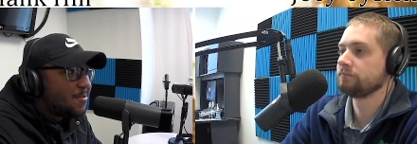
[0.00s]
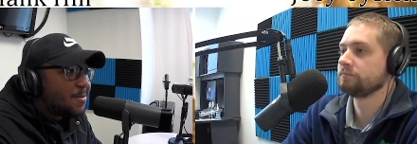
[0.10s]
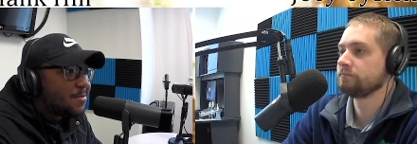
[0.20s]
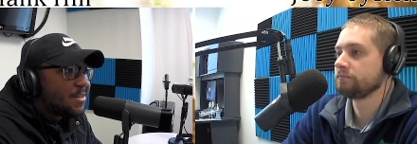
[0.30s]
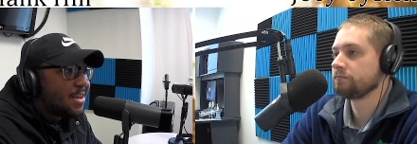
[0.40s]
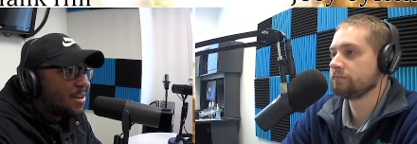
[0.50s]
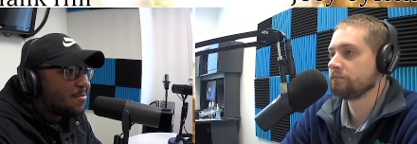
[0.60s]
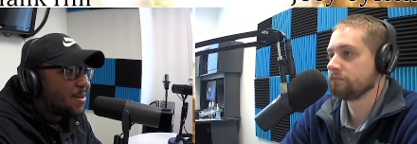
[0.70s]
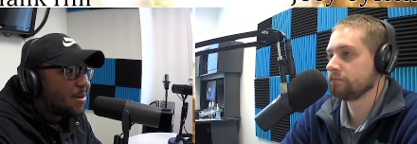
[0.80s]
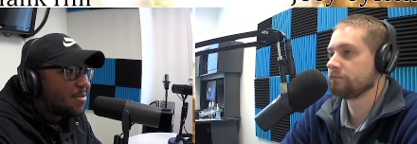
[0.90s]
Speaker 1: fit for the
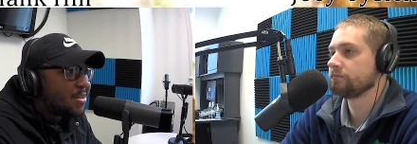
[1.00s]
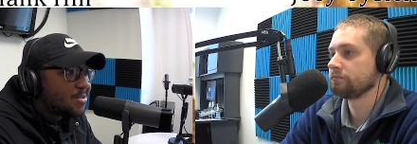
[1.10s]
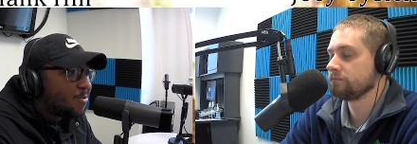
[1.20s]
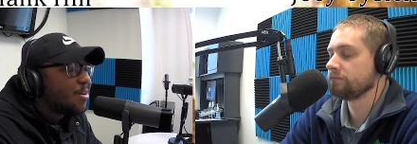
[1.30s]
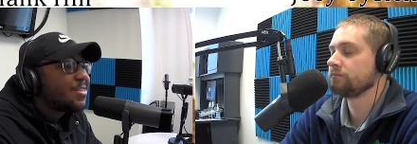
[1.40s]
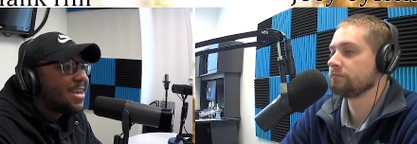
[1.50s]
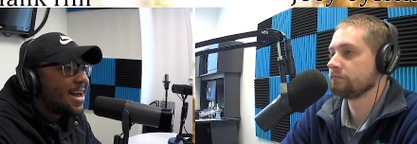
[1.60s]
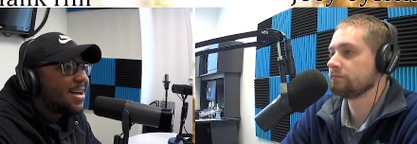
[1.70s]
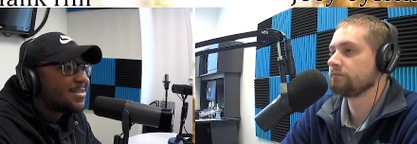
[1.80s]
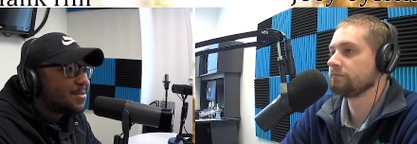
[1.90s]
NFL because what are the
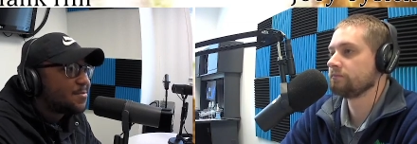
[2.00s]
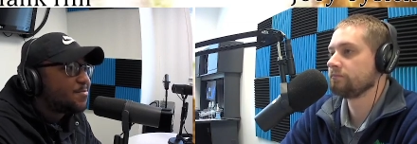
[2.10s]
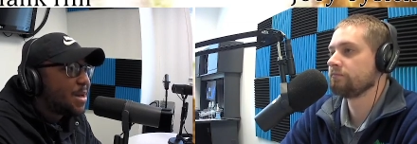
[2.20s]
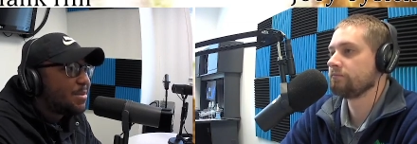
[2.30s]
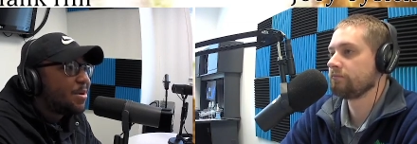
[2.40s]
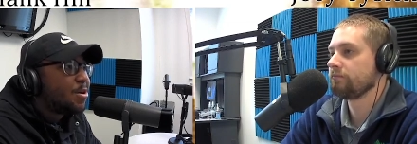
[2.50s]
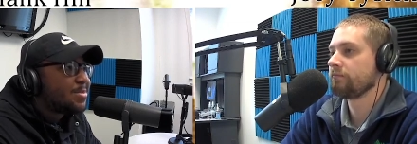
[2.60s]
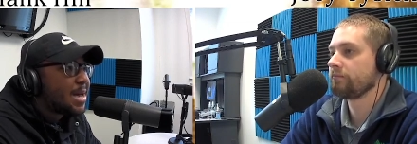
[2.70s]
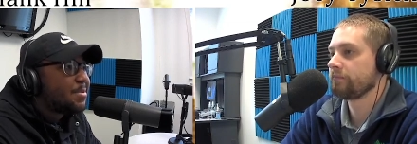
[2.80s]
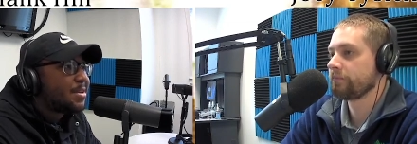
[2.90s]
odds of Pat
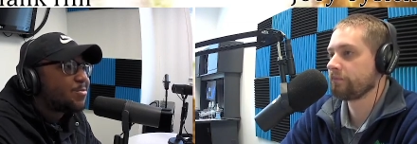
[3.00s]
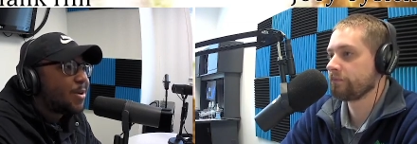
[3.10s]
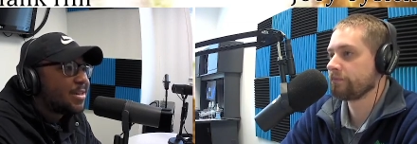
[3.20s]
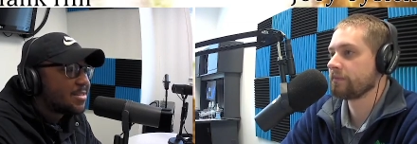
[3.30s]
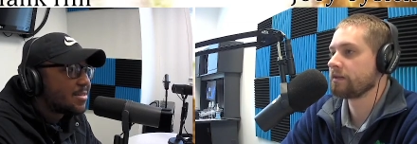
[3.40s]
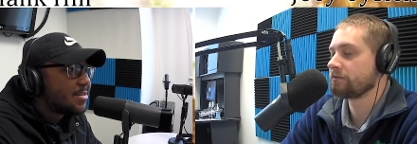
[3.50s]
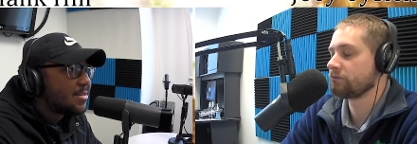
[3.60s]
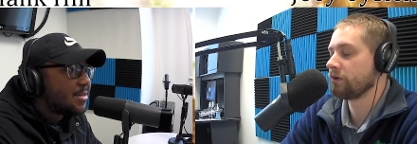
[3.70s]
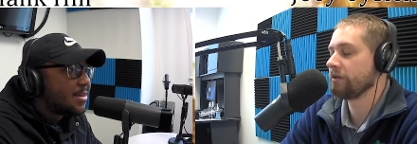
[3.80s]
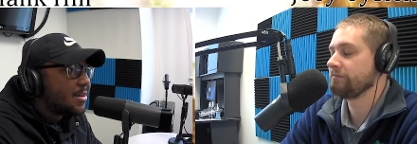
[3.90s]
Mahomes happening twice?
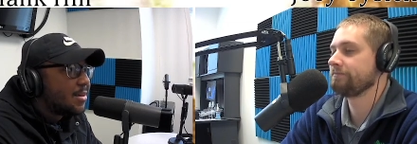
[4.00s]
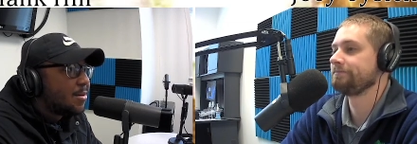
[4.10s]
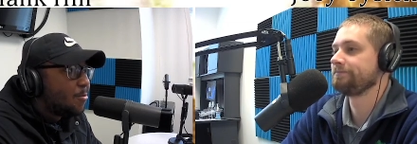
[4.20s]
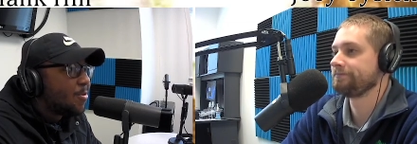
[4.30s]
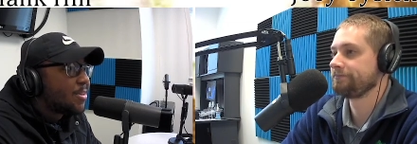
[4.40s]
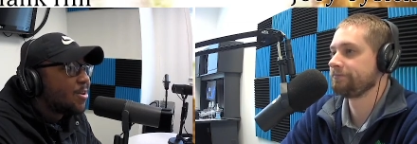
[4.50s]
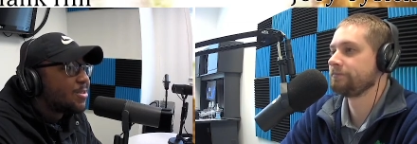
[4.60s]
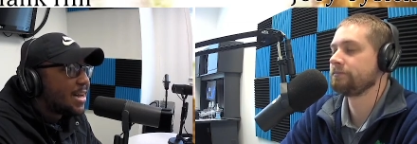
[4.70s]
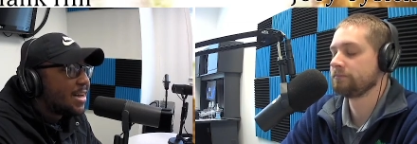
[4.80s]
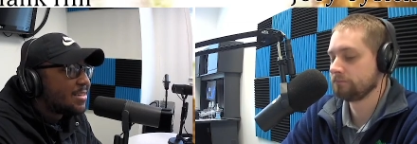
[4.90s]
Right. What are
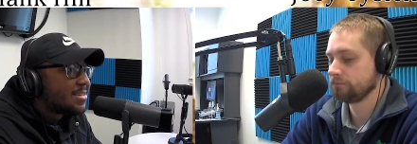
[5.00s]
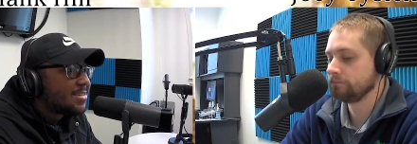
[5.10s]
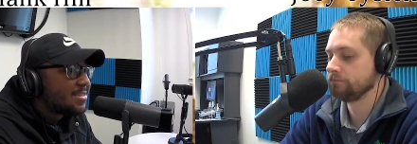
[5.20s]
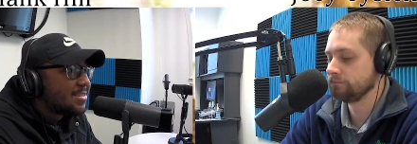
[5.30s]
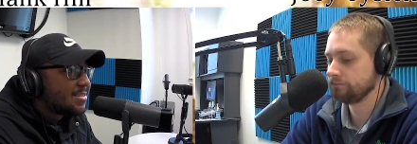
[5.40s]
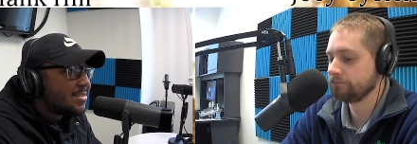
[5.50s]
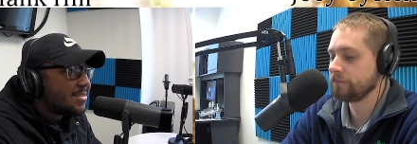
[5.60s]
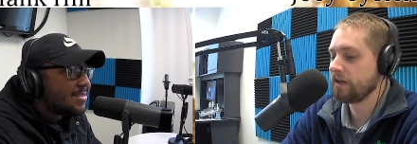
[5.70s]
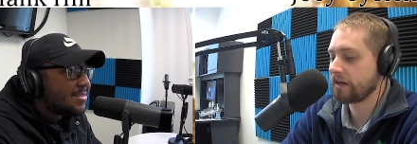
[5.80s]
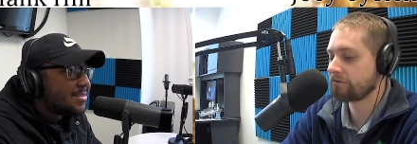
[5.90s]
those odds?
Speaker 2: Mm-hmm.
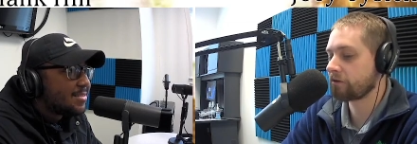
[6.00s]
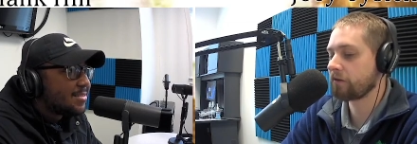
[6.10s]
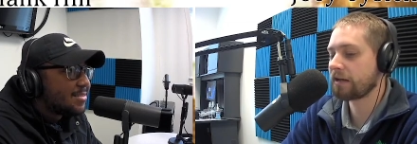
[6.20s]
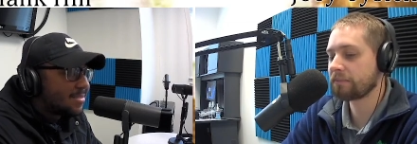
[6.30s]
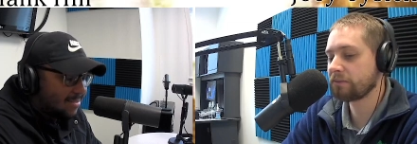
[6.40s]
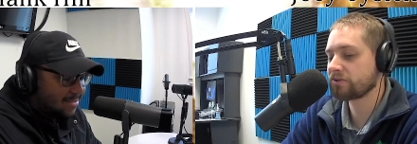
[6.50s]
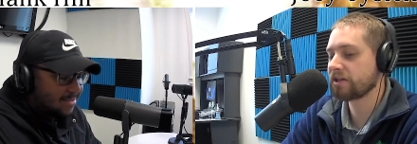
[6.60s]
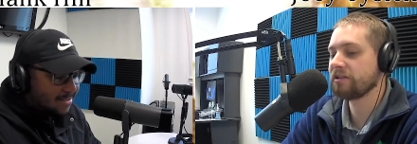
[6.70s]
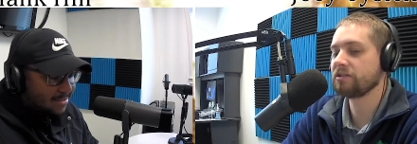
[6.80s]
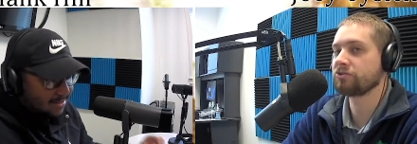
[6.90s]
And I've heard a lot of people
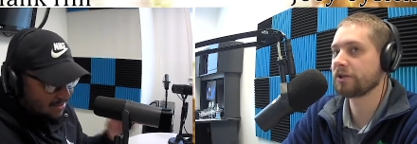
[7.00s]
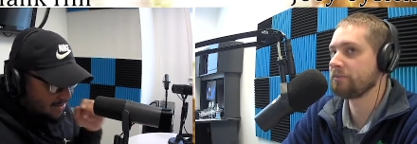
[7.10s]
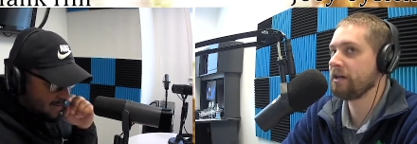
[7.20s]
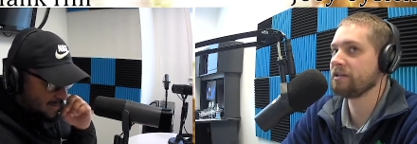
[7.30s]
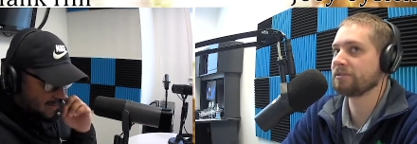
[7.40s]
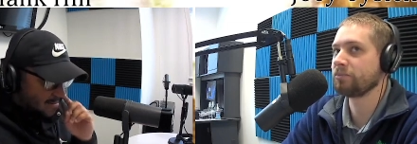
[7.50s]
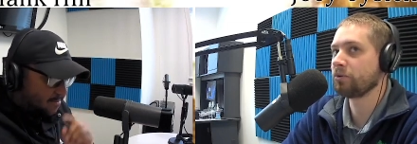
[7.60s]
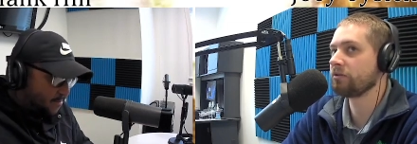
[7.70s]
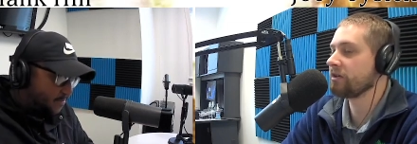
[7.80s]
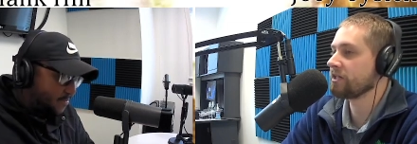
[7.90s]
say that Drake Maye is
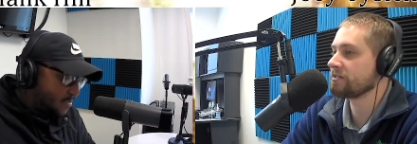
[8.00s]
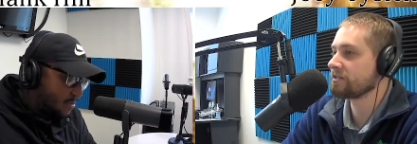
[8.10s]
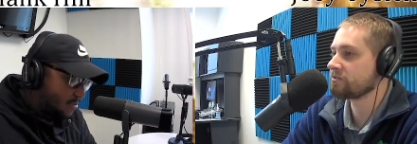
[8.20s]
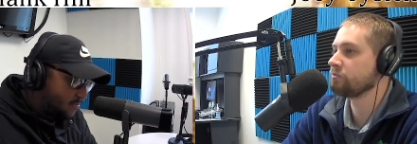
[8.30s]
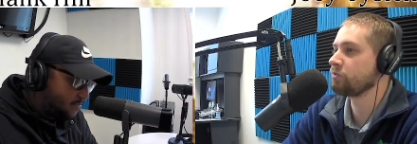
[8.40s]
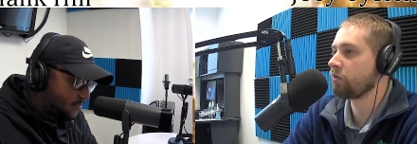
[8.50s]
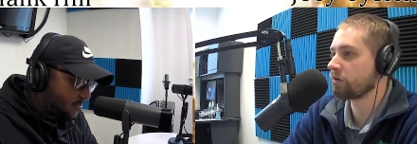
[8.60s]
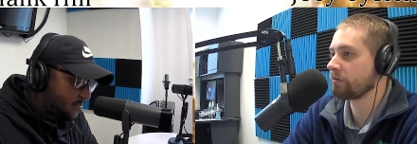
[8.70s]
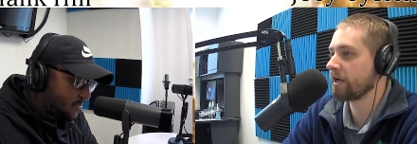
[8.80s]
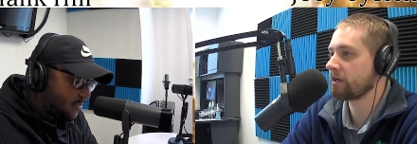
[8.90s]
more of a system
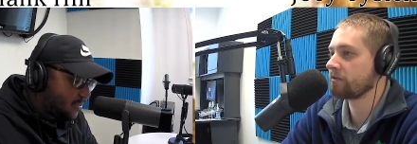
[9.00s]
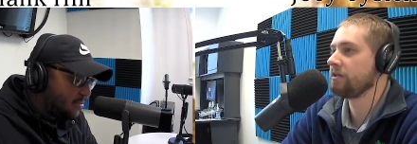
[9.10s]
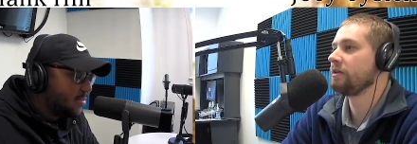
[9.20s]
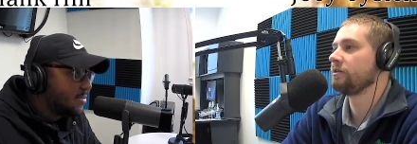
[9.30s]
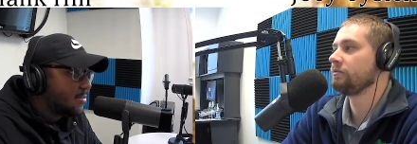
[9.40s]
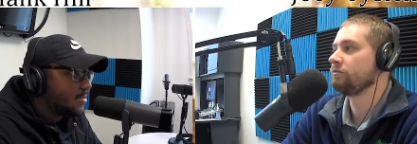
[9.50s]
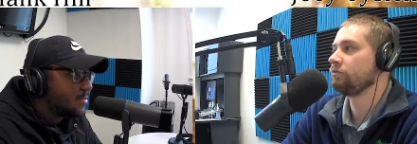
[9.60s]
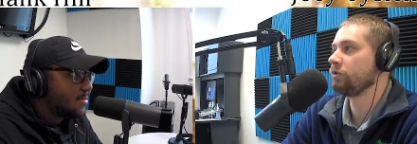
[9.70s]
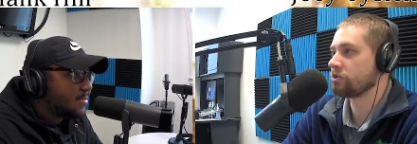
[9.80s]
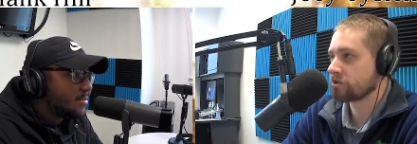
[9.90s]
quarterback,
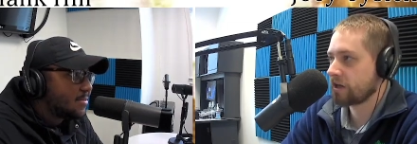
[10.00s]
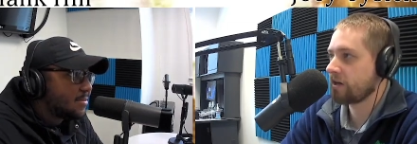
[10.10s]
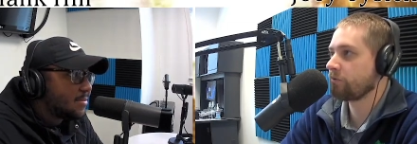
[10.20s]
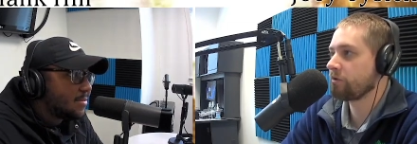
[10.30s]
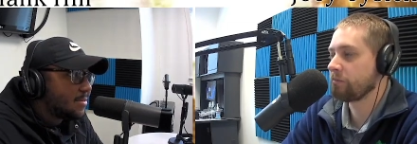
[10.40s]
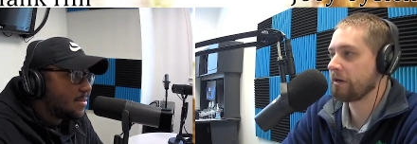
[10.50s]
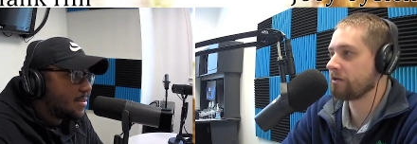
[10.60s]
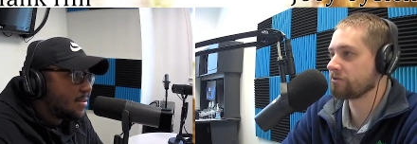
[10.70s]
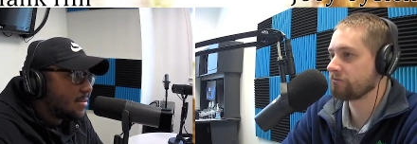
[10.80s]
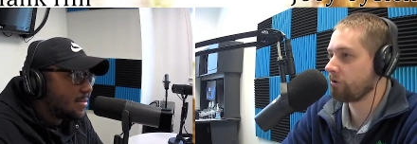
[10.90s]
which is kind of what the
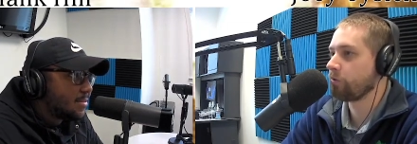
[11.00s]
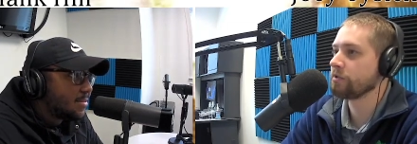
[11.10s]
Bears have